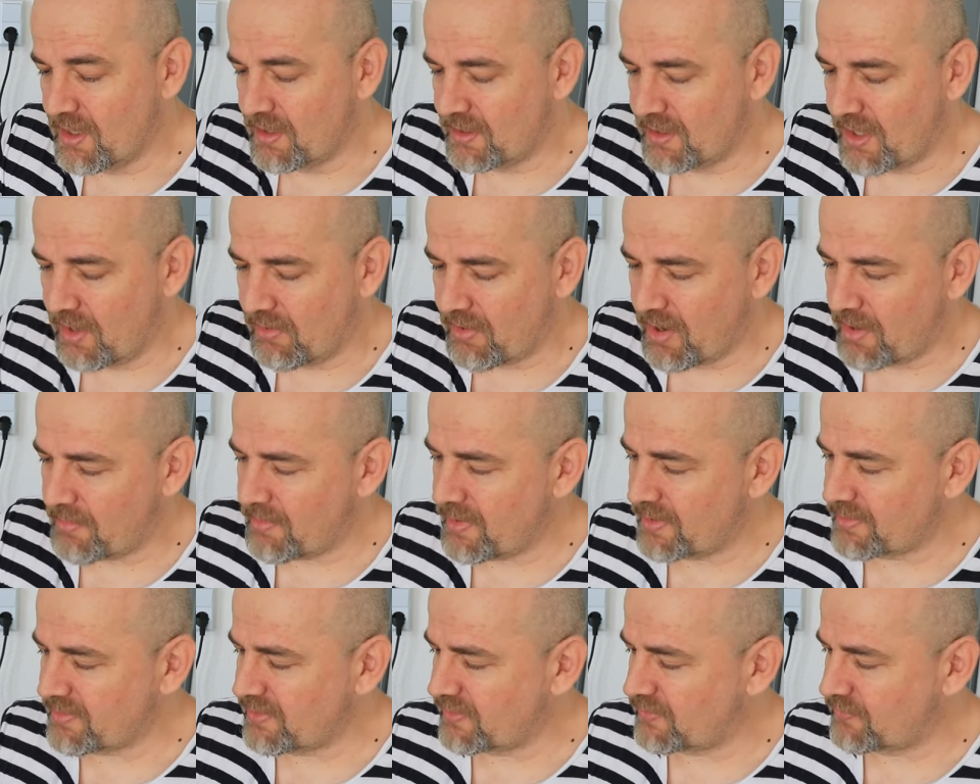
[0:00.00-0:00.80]
Now
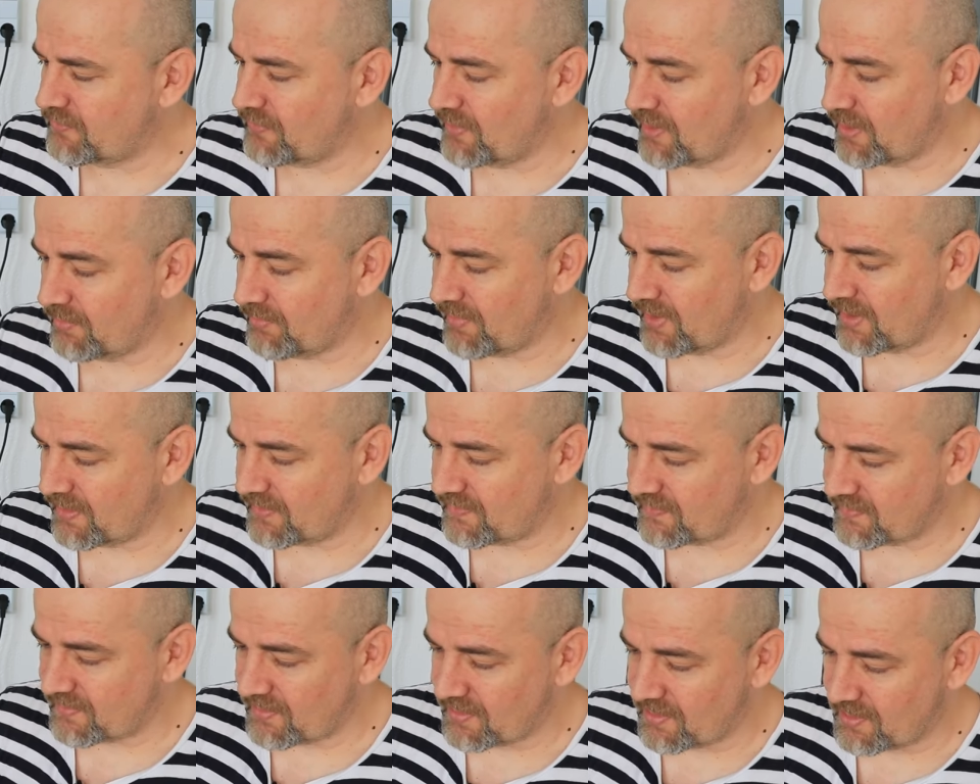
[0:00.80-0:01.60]
about these
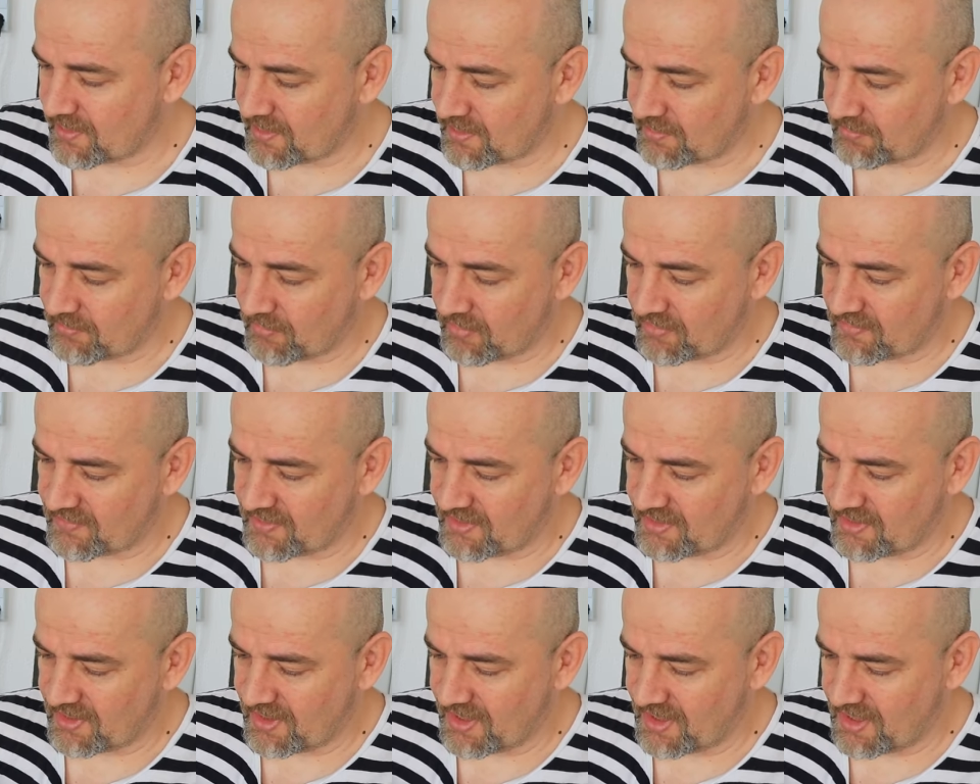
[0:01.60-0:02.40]
filaments, uh,
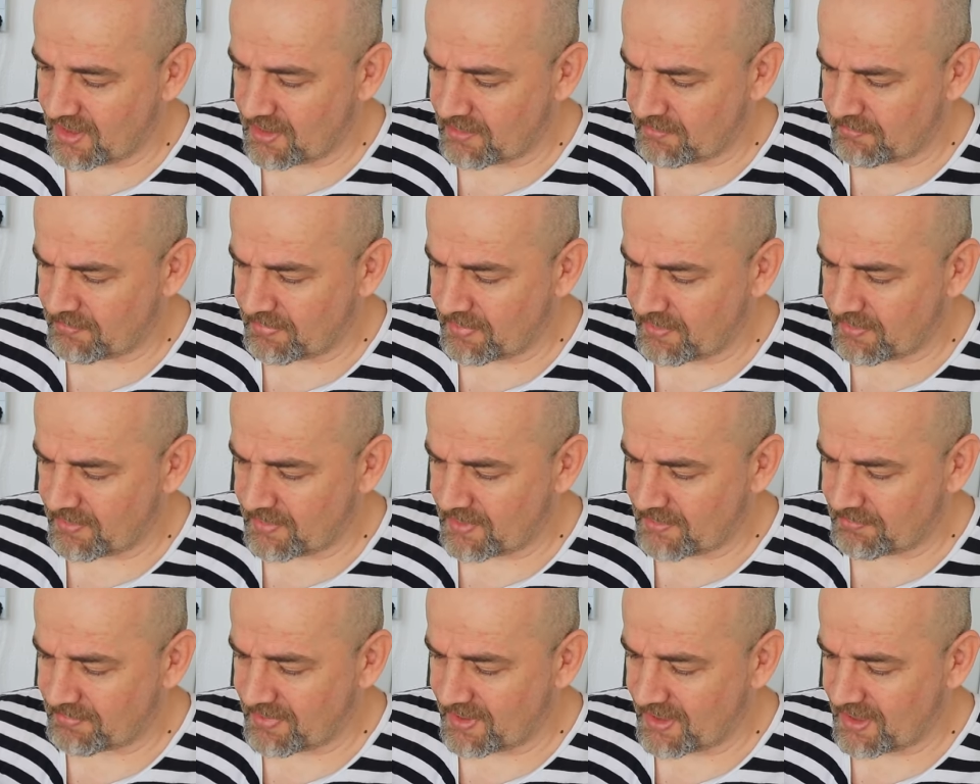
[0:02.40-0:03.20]
mostly the
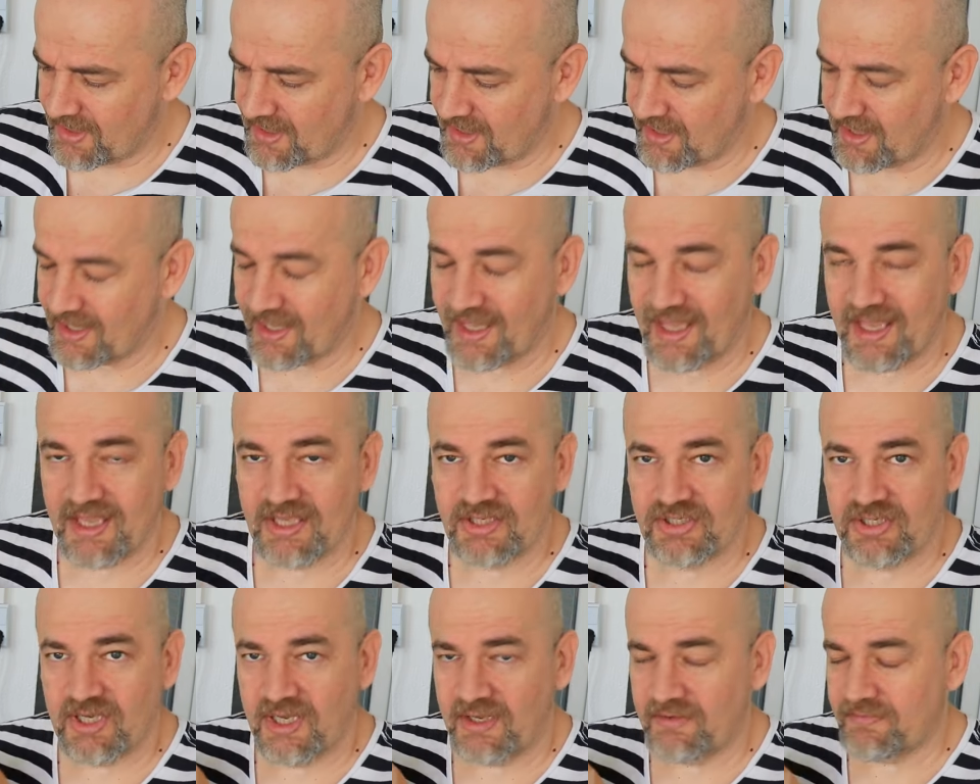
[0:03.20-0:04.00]
PLA
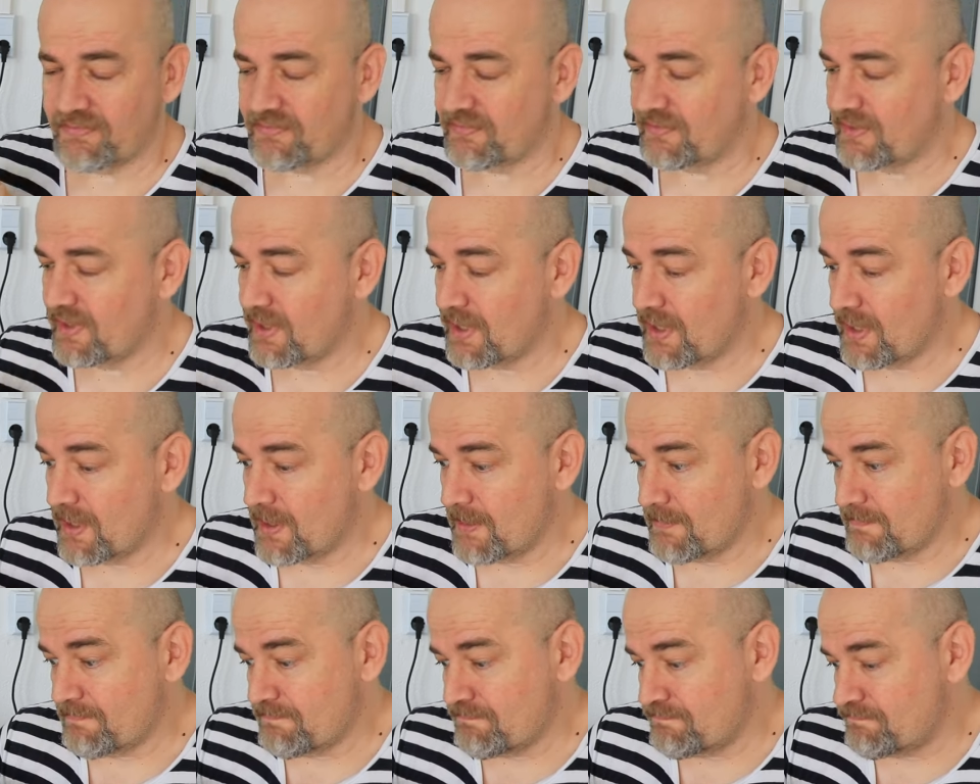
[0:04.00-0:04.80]
HF.
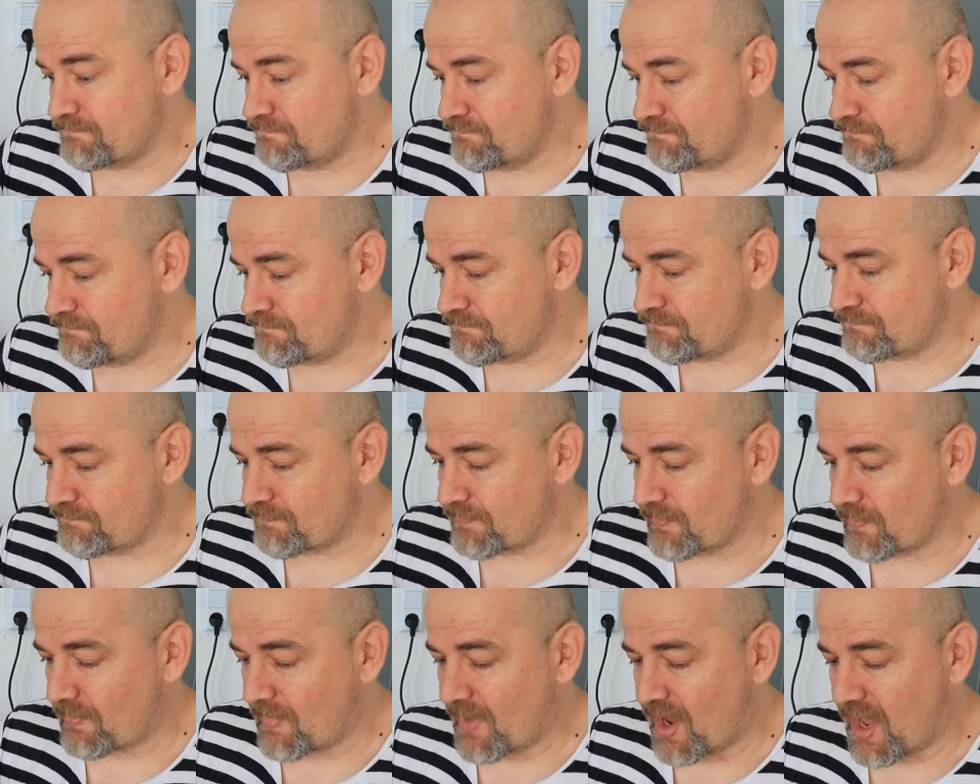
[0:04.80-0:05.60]

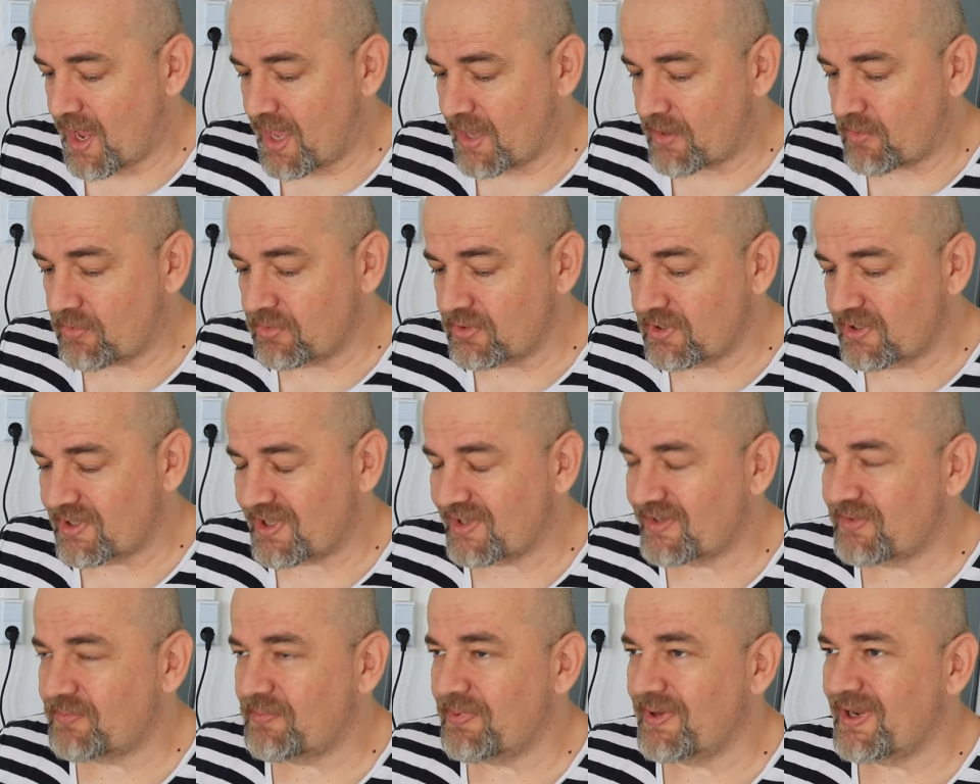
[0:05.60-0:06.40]
Mm, I
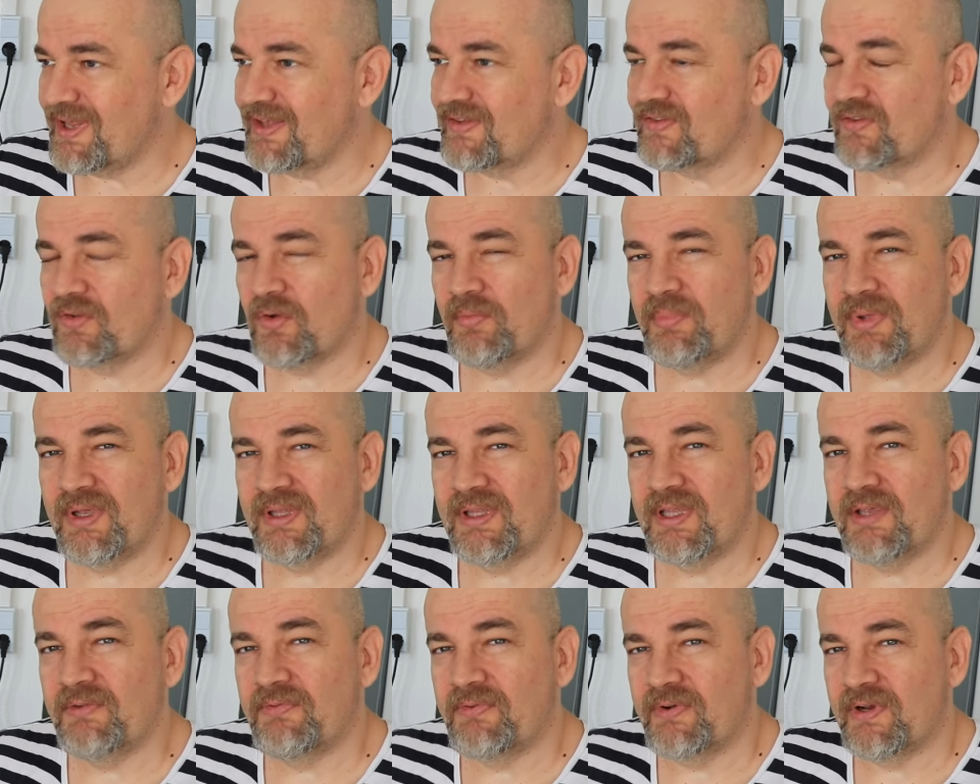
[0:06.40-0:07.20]
couldn't experience so
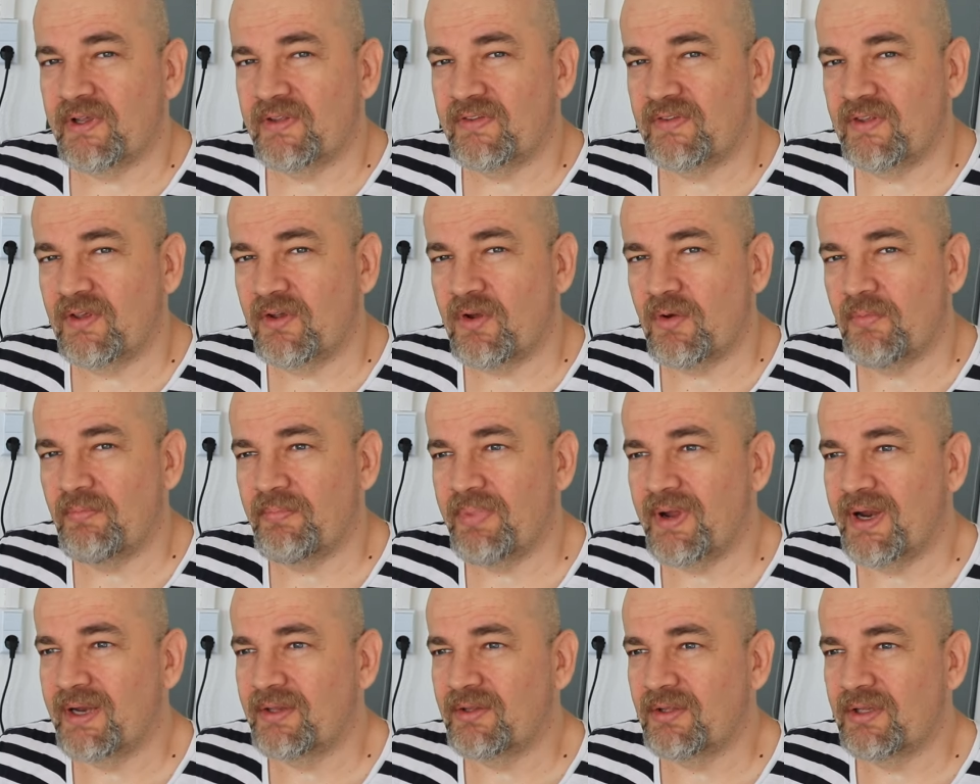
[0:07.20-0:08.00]
big difference
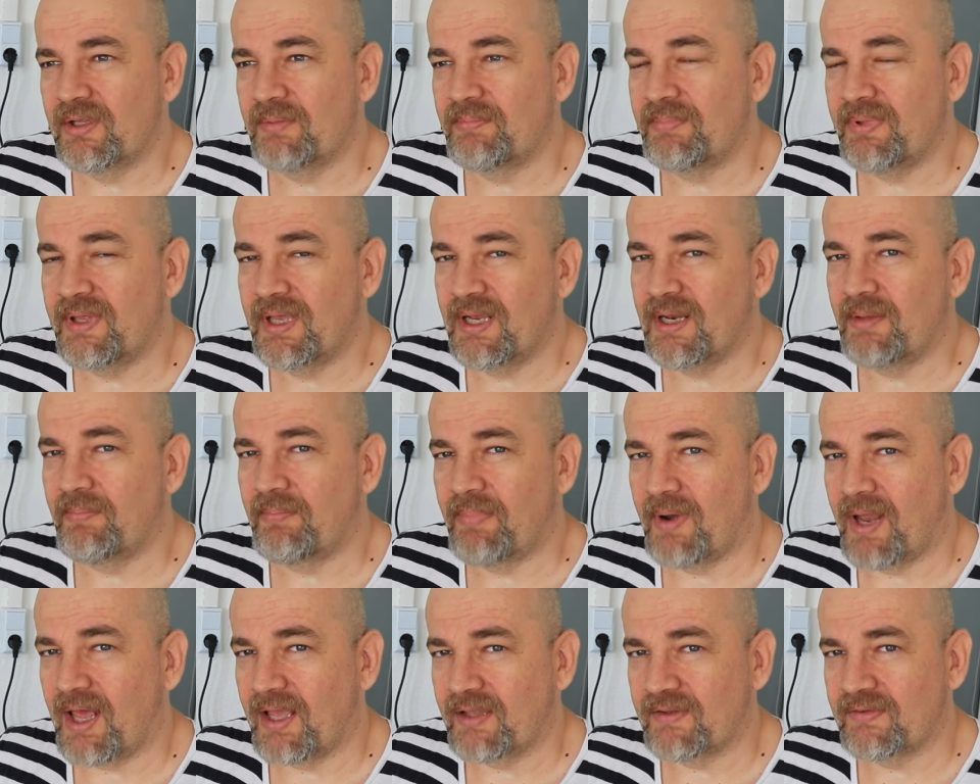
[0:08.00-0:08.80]
compared to the PLA
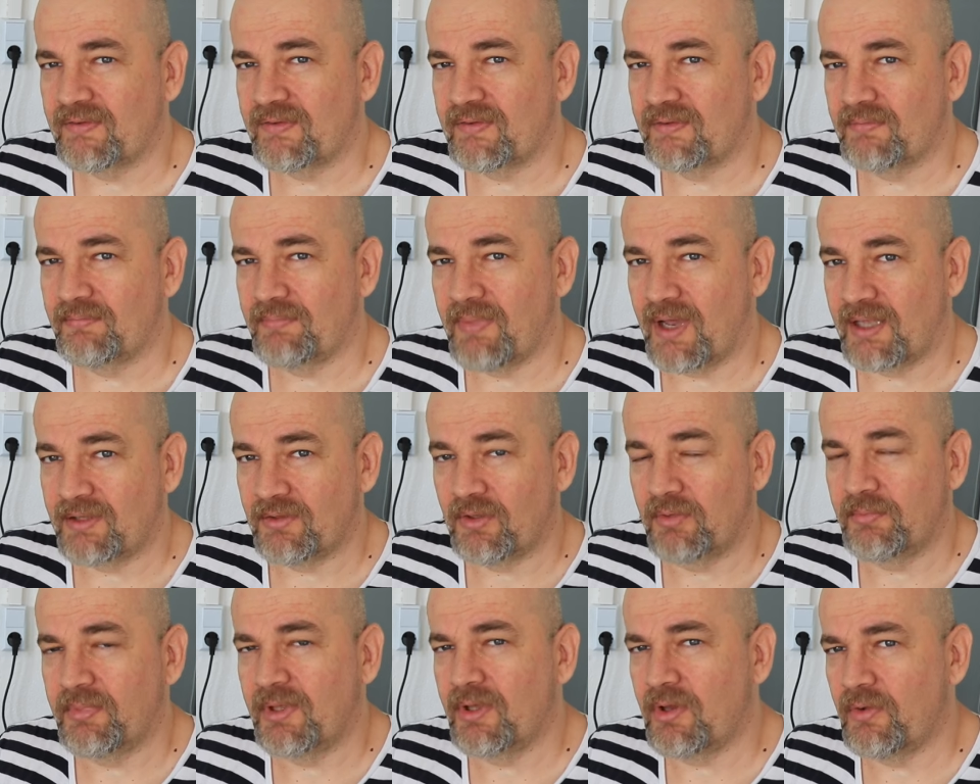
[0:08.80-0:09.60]
Plus, but
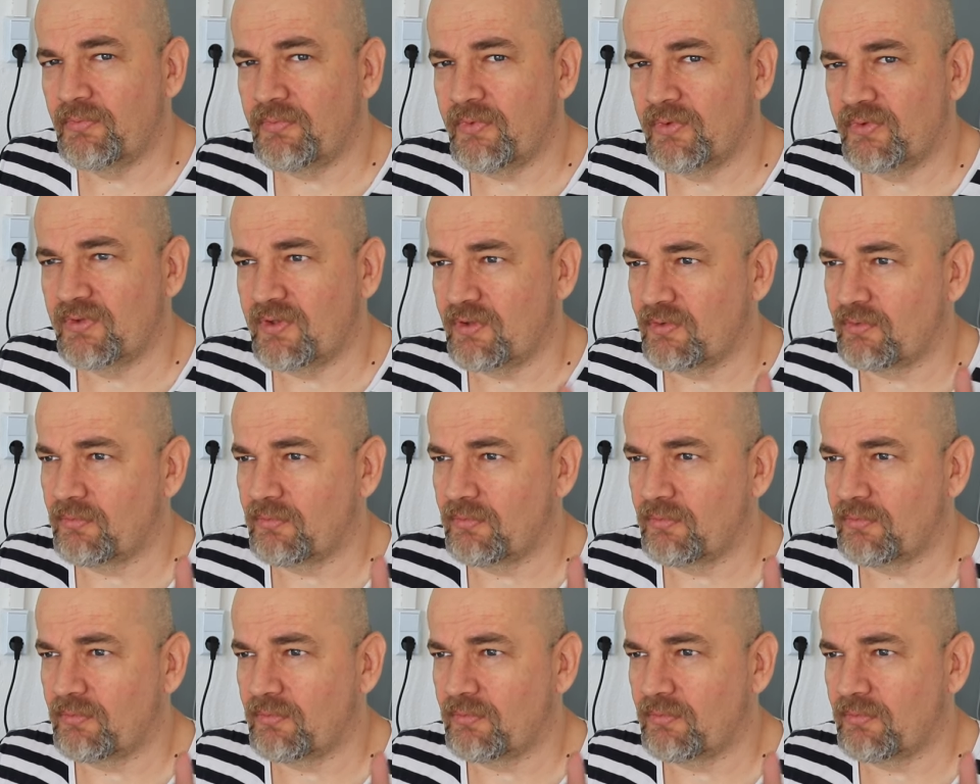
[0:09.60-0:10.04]
don't be confused.